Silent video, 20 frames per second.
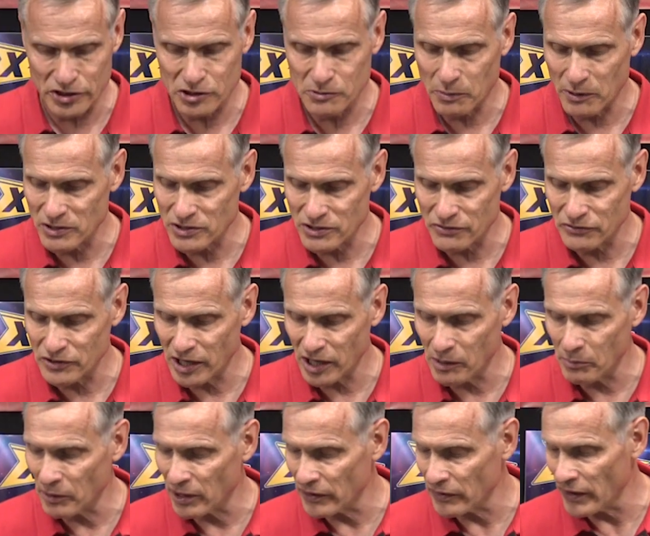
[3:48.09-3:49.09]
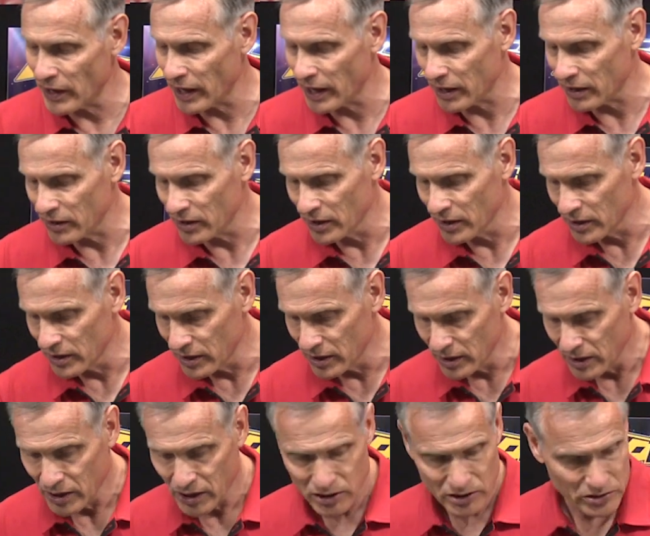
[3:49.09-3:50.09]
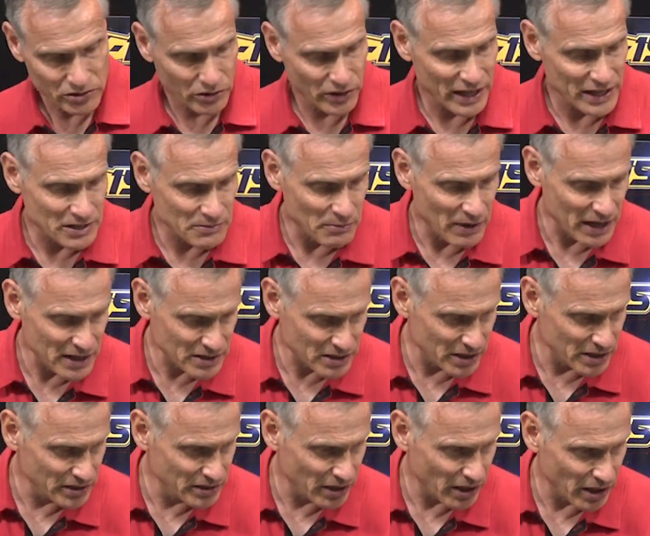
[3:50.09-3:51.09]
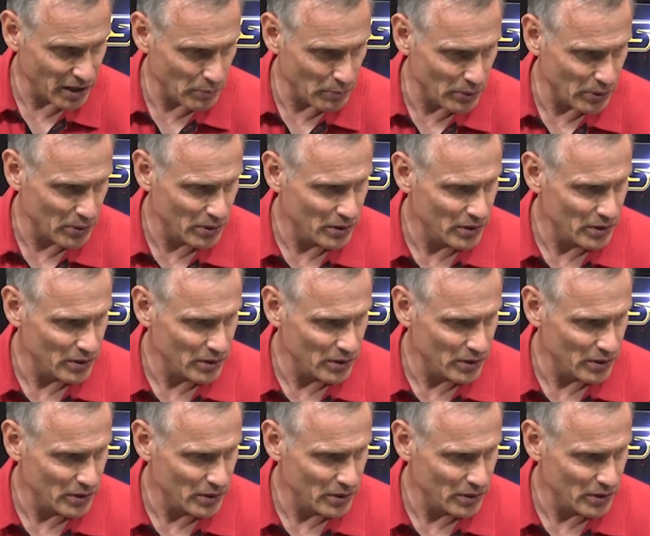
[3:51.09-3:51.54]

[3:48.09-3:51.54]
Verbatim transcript: expensive tape on that. So that's masking tape.